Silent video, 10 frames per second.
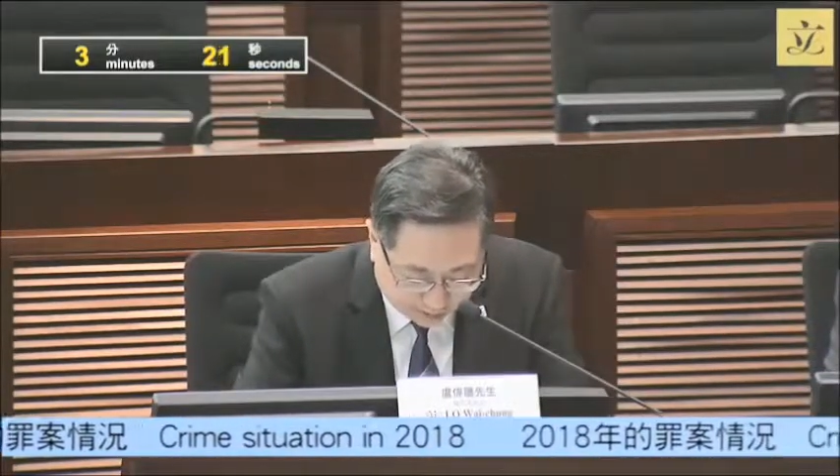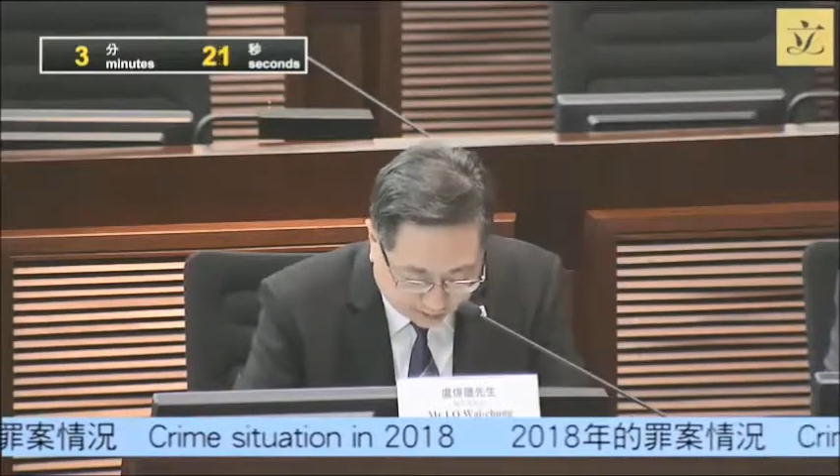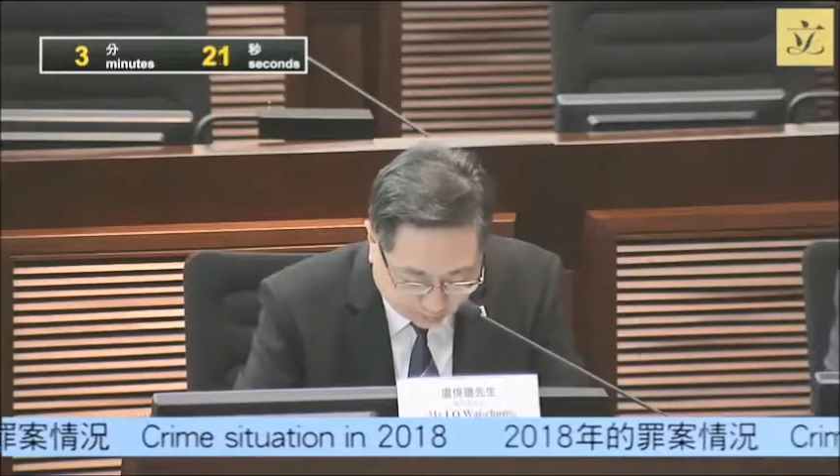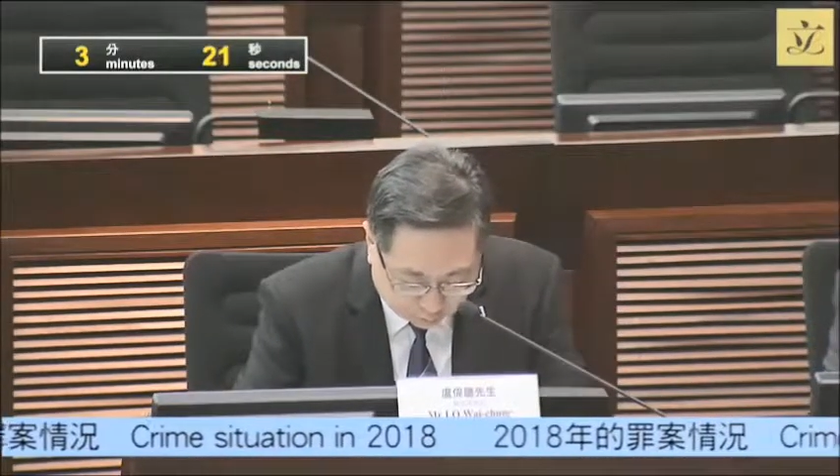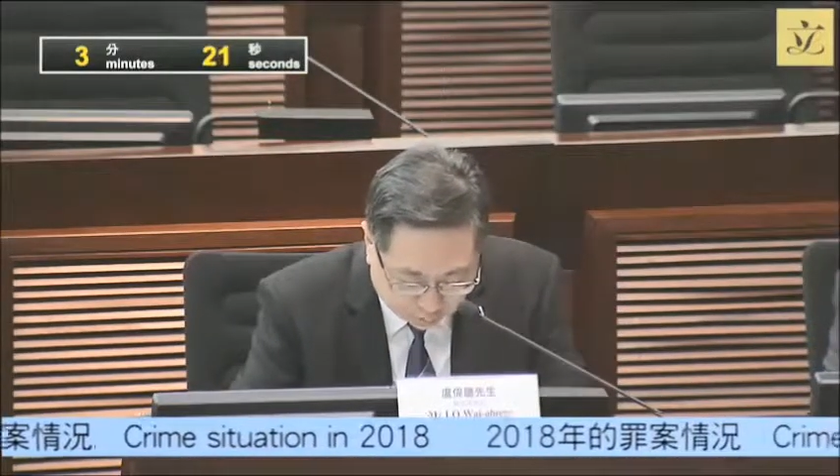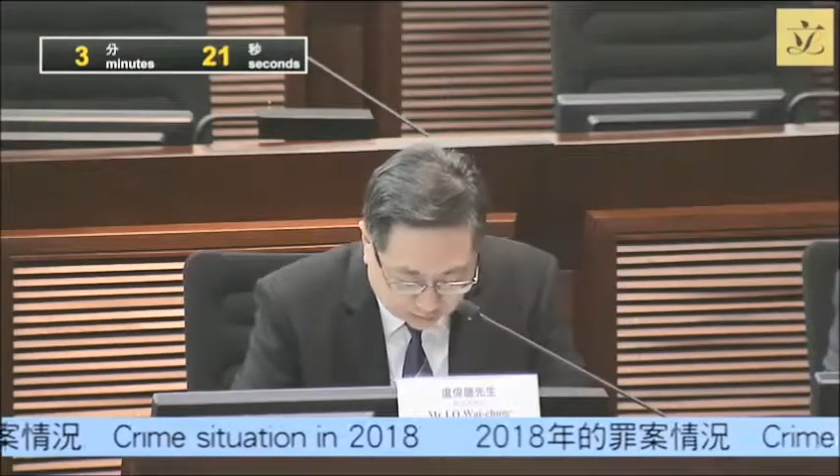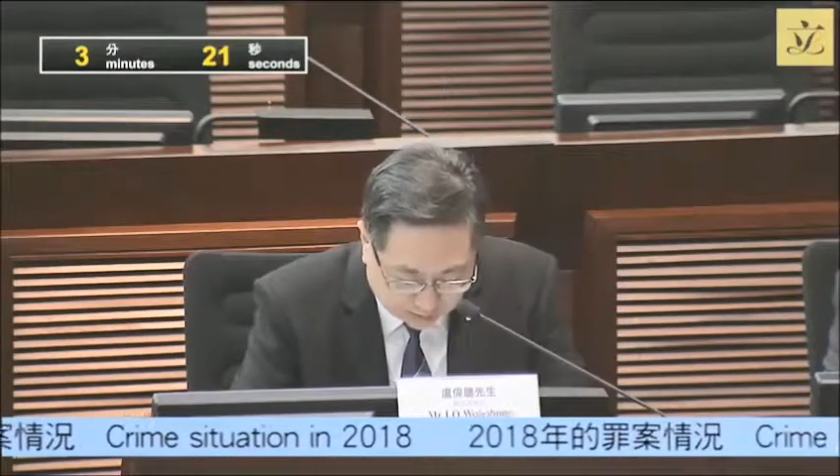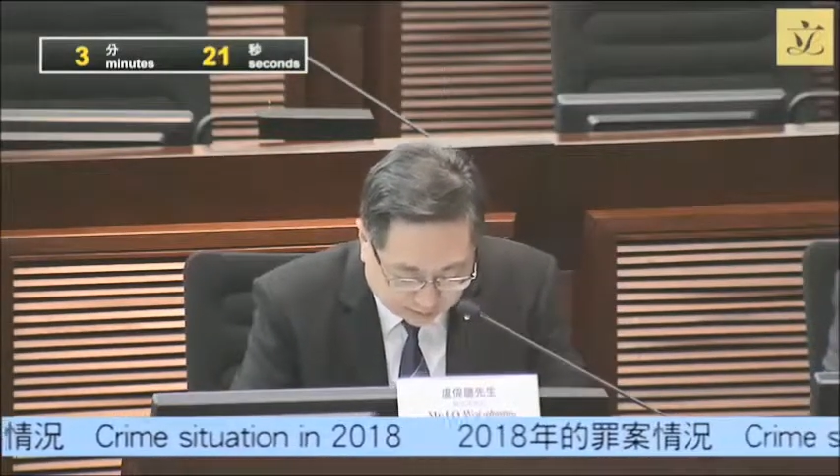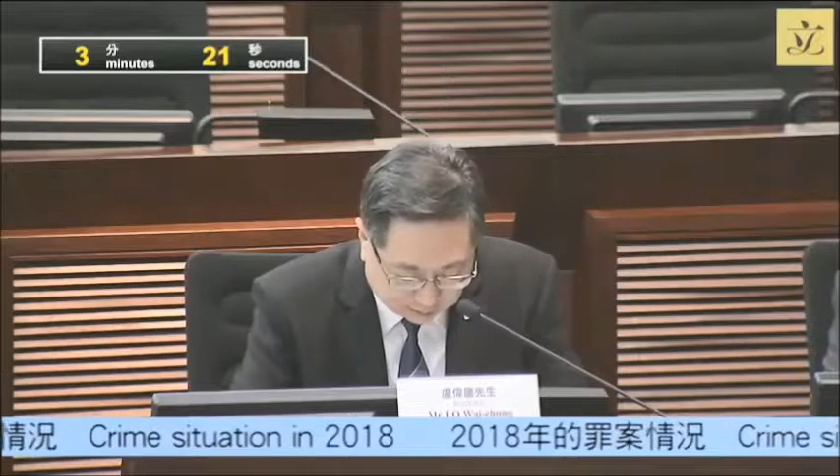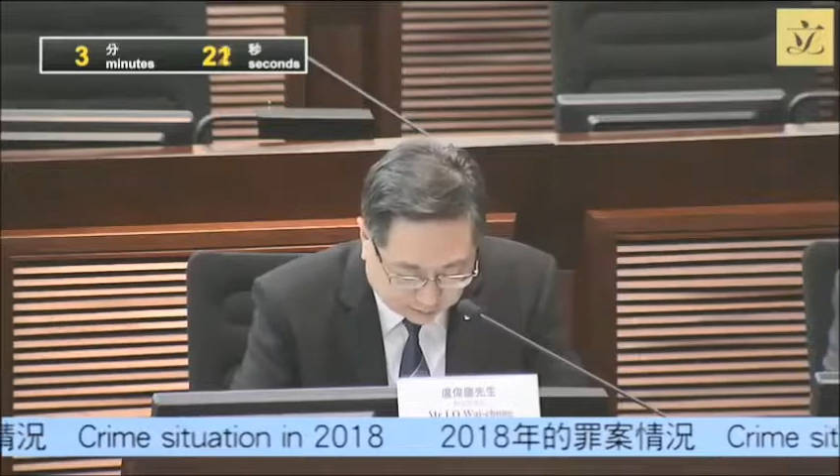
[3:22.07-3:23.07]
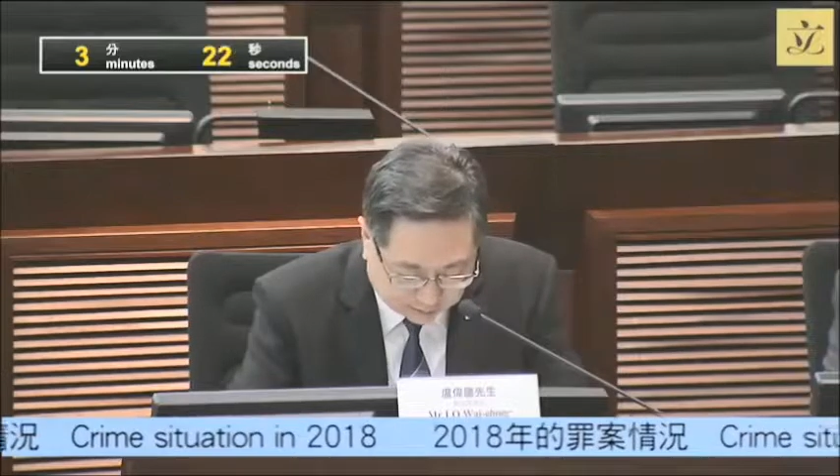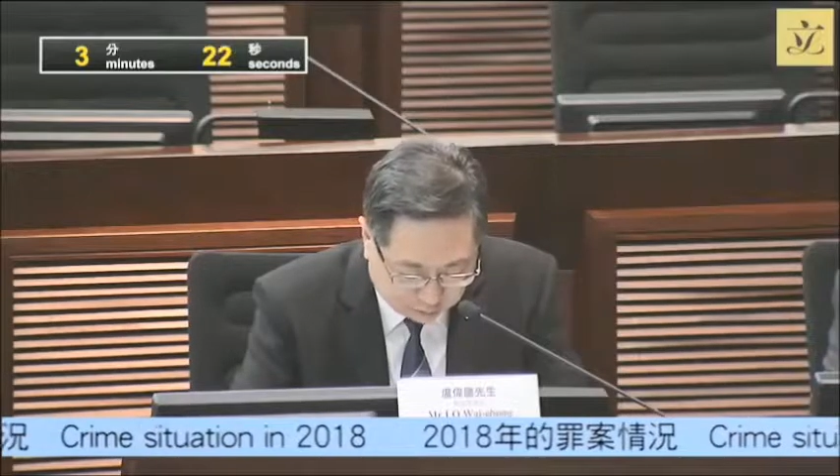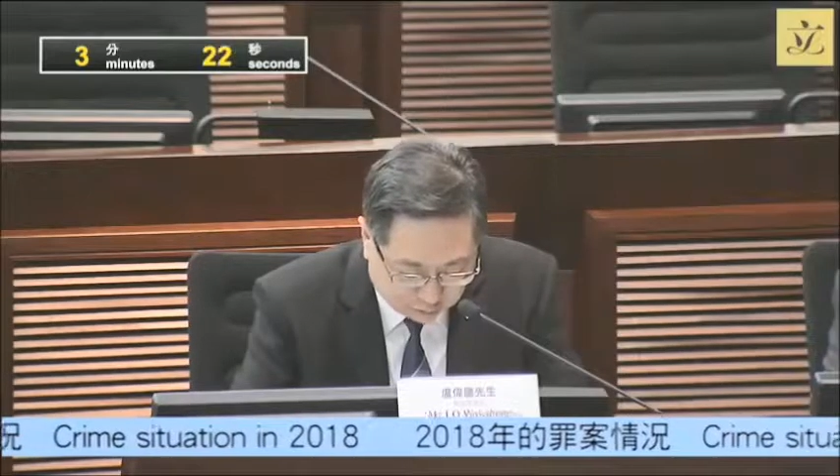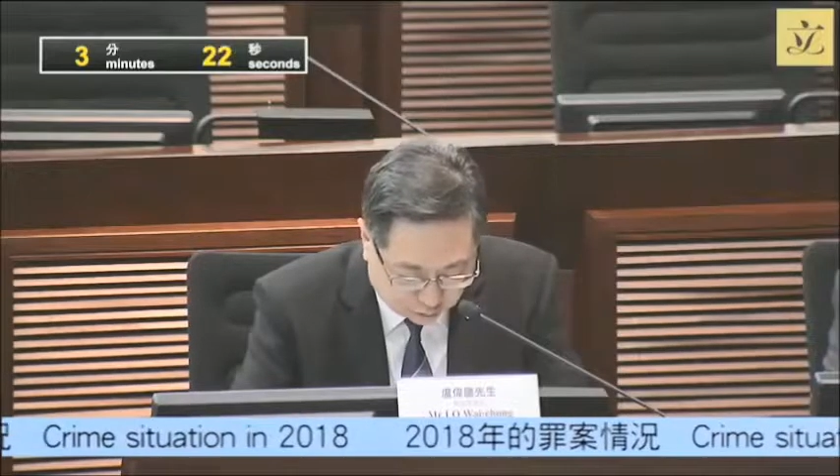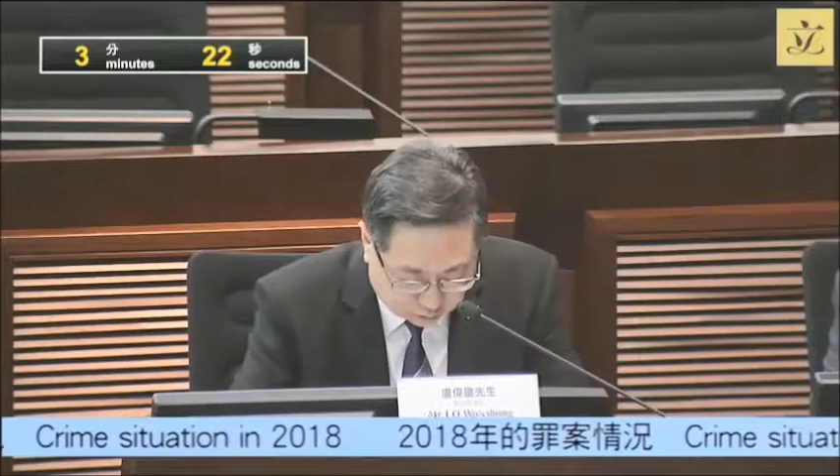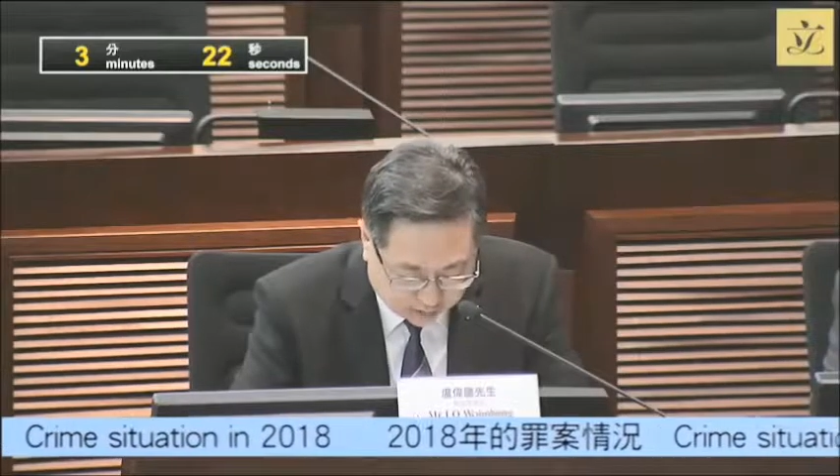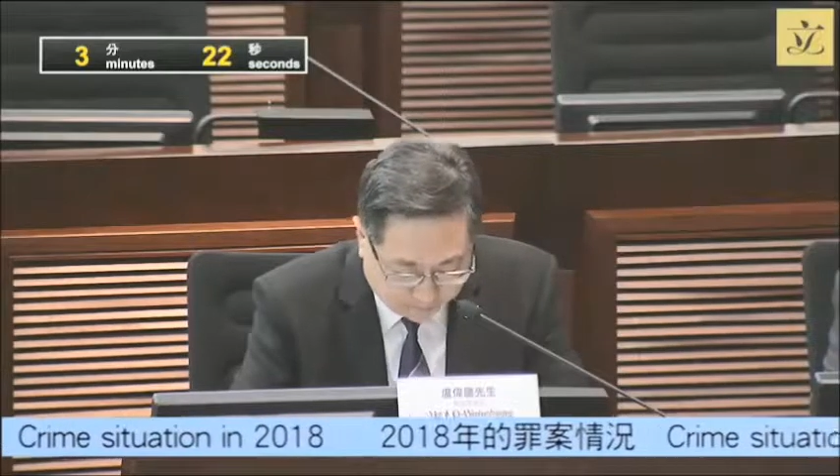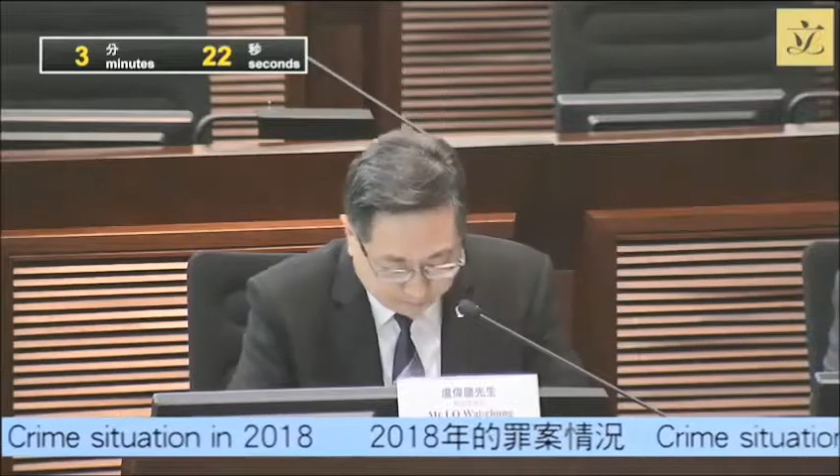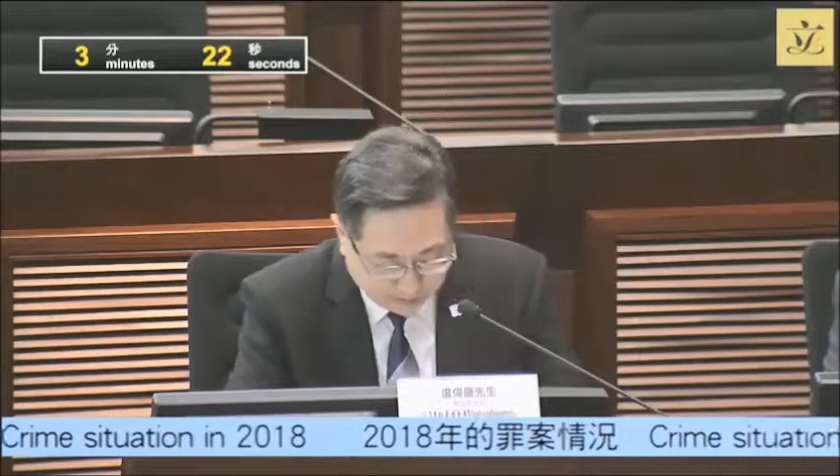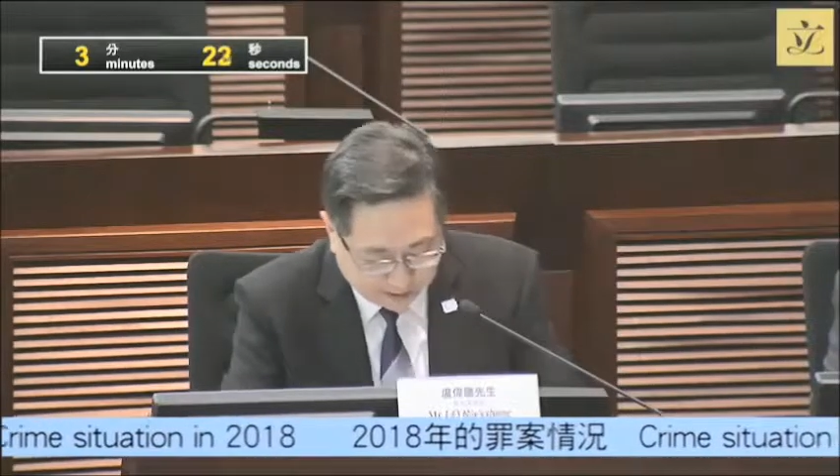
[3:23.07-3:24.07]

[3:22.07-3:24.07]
rise in cases involving cannabis in